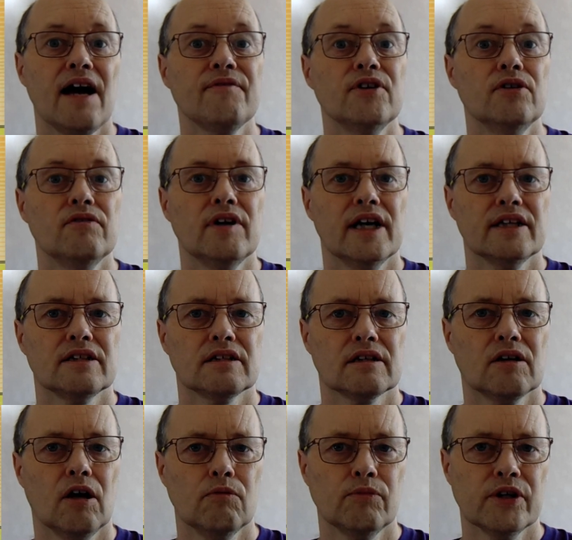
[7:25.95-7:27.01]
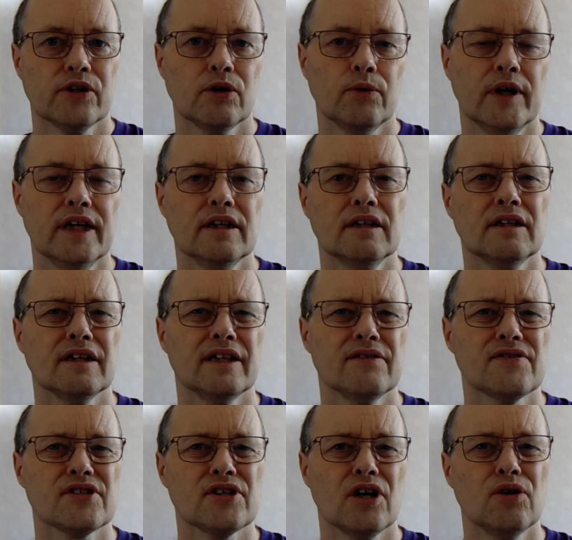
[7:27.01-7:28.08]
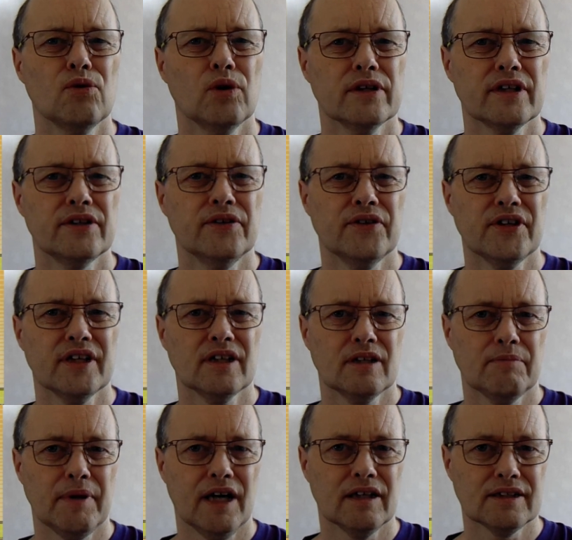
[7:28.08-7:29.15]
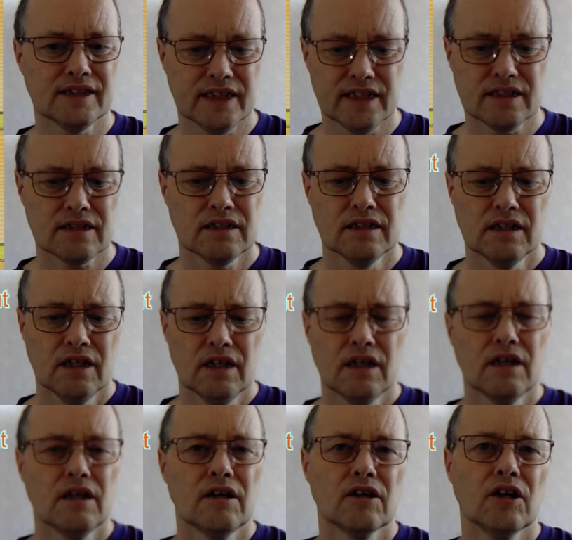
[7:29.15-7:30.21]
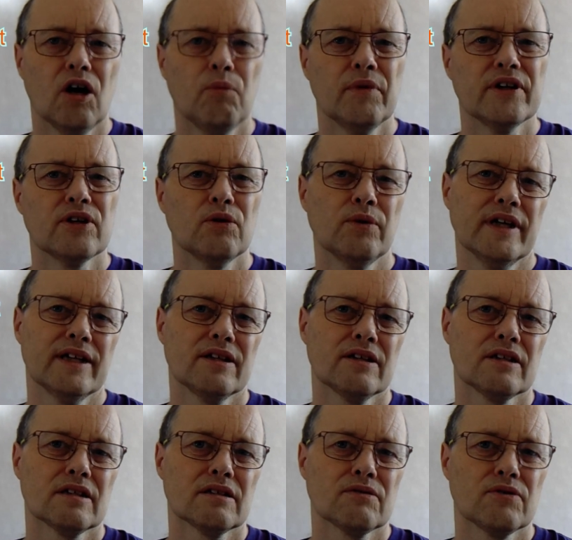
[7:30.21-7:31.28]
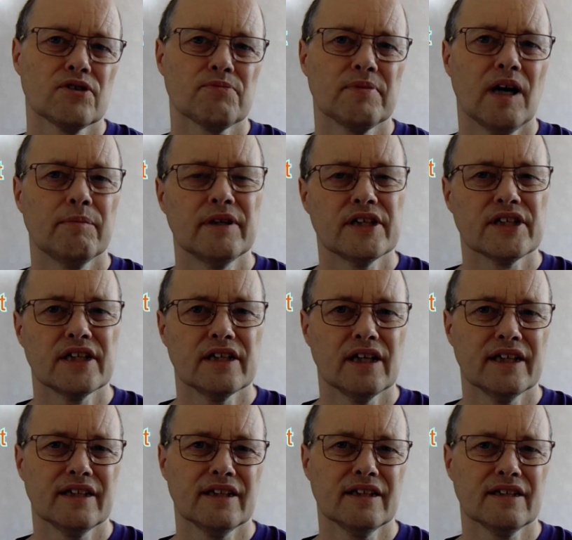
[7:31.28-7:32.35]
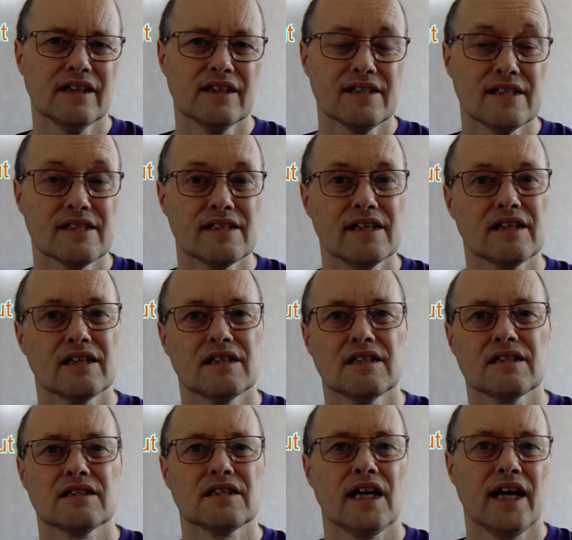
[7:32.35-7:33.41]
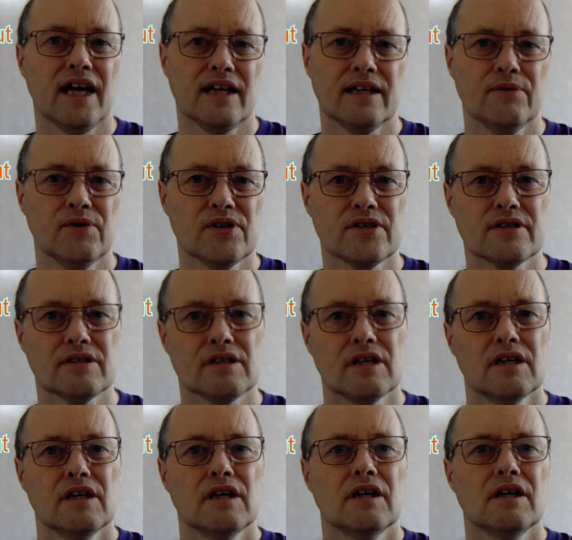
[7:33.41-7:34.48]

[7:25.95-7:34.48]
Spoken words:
Have you read Gone with the Wind? And if so, what did you think about it? Gone with the Wind was published in 1936 and it was